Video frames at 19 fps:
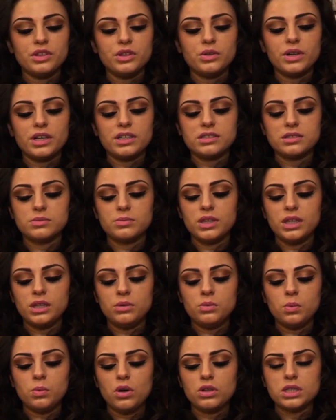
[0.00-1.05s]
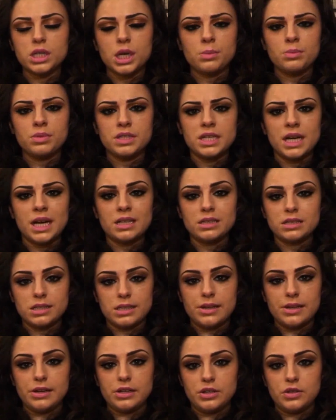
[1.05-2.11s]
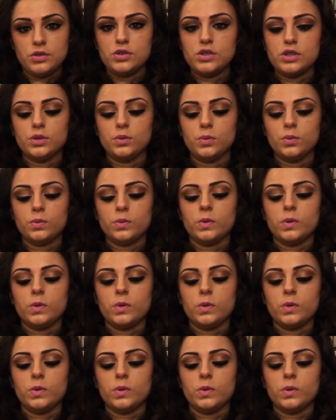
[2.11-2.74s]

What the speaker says: You asked me what type of dancing I can do.